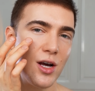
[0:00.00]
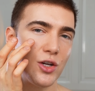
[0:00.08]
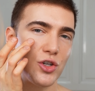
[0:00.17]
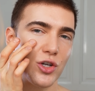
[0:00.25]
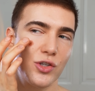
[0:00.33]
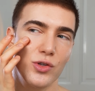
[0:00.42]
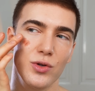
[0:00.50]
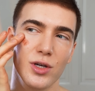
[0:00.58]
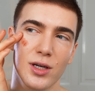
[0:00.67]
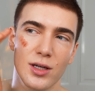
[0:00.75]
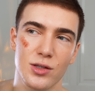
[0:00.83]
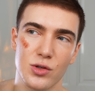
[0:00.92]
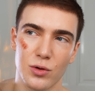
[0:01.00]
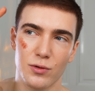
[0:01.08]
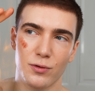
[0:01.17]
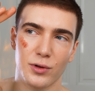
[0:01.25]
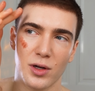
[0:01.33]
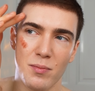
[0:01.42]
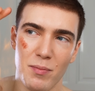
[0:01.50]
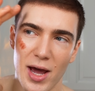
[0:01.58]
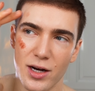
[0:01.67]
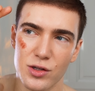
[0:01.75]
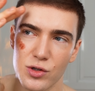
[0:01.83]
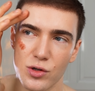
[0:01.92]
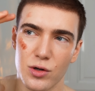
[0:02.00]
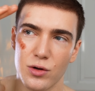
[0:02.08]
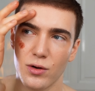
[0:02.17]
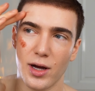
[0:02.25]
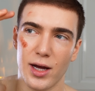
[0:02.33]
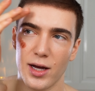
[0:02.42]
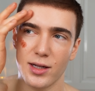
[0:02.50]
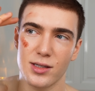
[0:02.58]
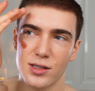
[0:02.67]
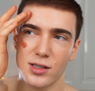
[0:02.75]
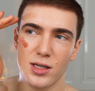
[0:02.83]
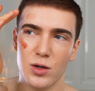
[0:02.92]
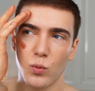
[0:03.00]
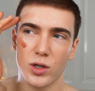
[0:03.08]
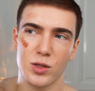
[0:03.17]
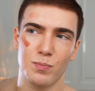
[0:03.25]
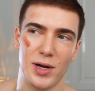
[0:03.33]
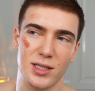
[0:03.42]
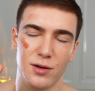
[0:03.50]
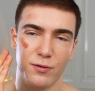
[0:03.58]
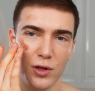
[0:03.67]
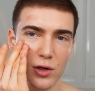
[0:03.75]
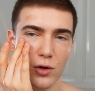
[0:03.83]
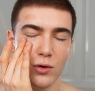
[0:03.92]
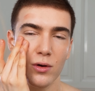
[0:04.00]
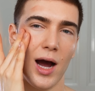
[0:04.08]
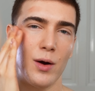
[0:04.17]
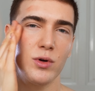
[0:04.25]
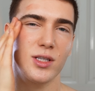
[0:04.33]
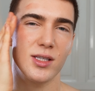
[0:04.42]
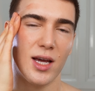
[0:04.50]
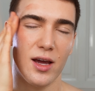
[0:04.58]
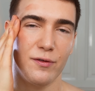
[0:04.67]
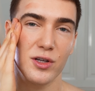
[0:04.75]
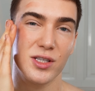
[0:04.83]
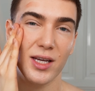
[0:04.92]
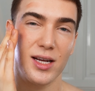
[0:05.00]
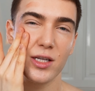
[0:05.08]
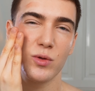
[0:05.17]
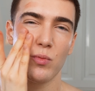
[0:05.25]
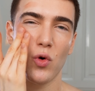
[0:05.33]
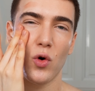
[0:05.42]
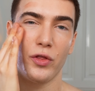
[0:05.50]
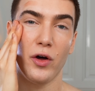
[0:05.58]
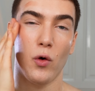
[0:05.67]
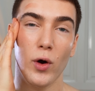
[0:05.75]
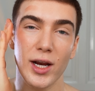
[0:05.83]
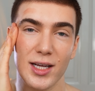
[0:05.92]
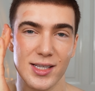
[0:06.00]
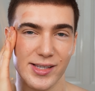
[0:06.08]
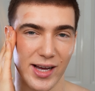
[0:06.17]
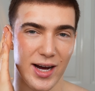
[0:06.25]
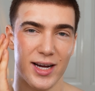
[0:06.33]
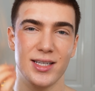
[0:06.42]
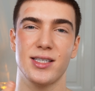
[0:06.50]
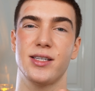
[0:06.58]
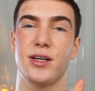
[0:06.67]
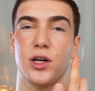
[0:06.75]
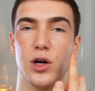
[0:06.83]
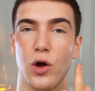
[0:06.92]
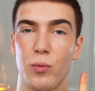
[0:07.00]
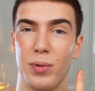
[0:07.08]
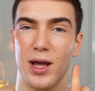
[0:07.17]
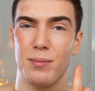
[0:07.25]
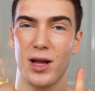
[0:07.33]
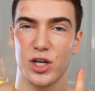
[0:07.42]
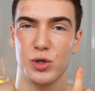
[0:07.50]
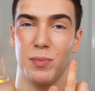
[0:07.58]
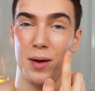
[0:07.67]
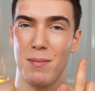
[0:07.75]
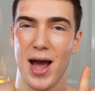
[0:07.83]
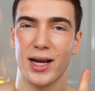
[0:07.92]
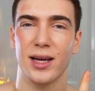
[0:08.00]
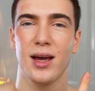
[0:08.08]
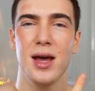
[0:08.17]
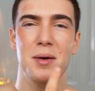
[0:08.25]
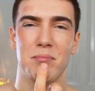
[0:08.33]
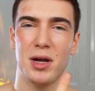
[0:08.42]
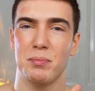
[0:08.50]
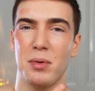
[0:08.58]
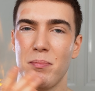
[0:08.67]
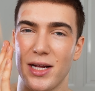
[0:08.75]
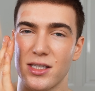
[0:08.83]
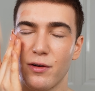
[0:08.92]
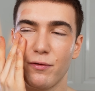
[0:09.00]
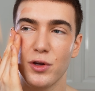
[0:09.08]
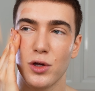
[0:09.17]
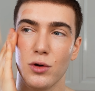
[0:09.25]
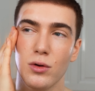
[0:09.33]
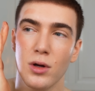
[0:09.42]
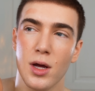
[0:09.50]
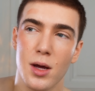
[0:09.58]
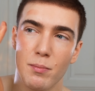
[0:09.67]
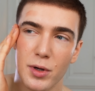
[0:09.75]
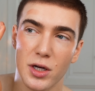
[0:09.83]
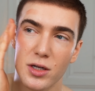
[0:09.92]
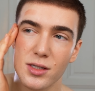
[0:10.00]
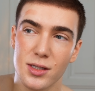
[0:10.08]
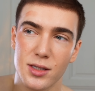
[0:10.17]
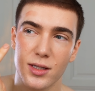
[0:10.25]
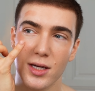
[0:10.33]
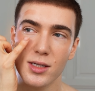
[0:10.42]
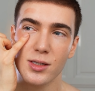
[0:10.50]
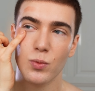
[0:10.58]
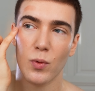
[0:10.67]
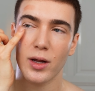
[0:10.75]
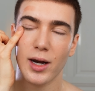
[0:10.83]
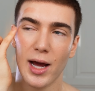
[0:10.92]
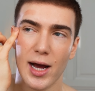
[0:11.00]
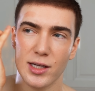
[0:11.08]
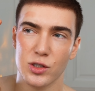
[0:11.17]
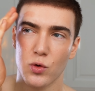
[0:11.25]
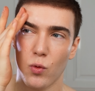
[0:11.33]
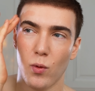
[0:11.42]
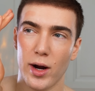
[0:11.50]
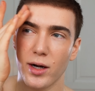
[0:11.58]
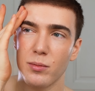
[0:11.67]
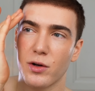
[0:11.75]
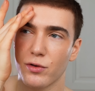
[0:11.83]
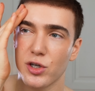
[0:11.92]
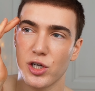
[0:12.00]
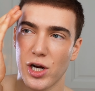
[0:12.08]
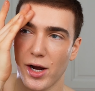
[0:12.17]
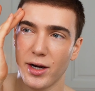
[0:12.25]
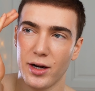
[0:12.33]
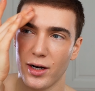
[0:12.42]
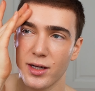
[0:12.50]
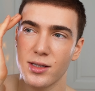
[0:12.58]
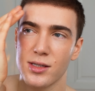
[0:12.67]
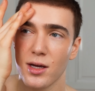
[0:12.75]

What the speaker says: just so you can sort of compare the two and see what's better for you. I would say if your skin is more on the oily side, the Glow Play blush by MAC might be better for you, because this one has quite a bit of shine in it